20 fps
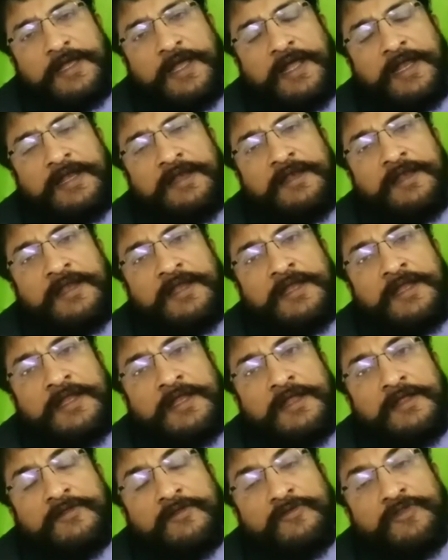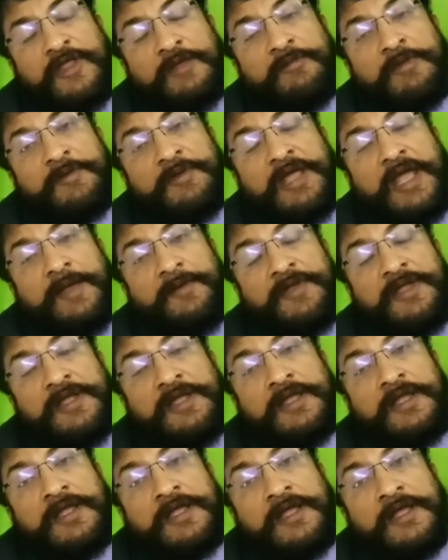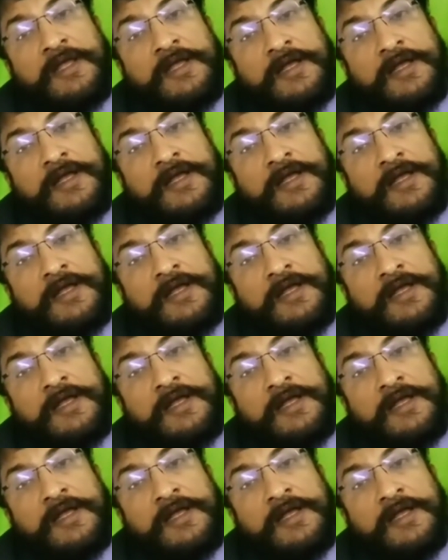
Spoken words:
And they may be having